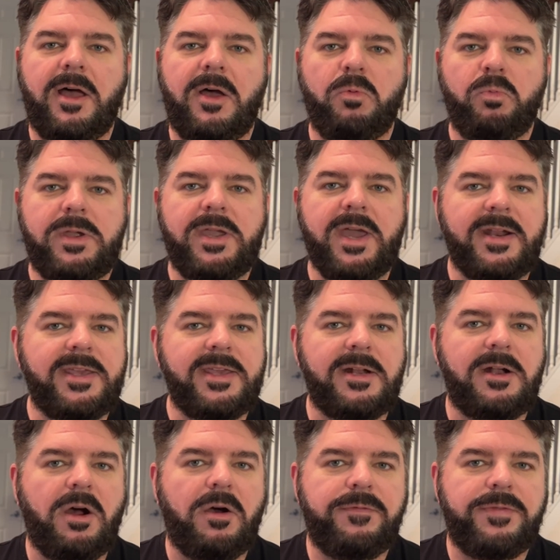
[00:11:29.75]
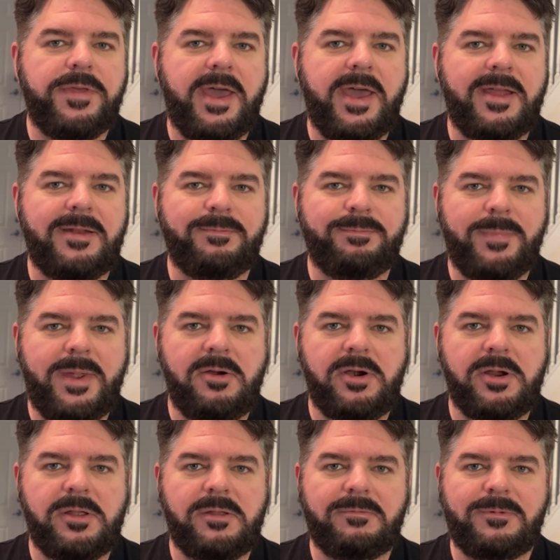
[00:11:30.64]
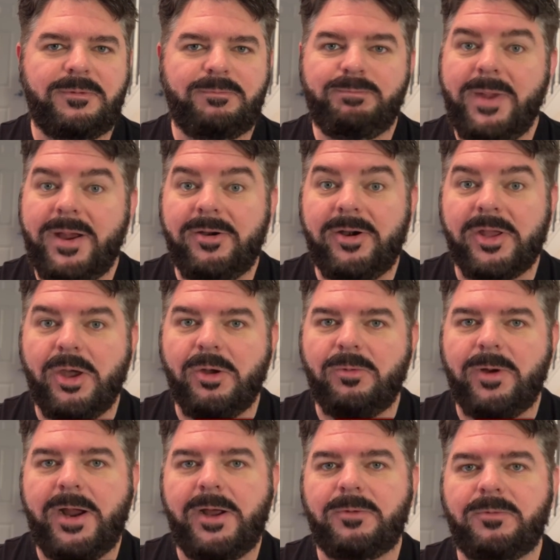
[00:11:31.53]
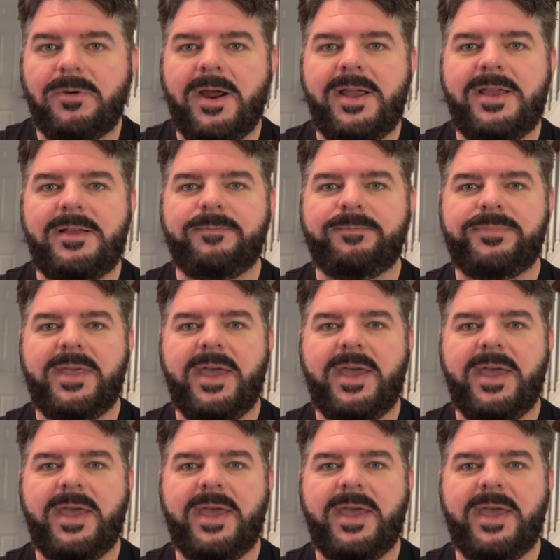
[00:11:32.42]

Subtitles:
We got to get off that merry-go-round, right?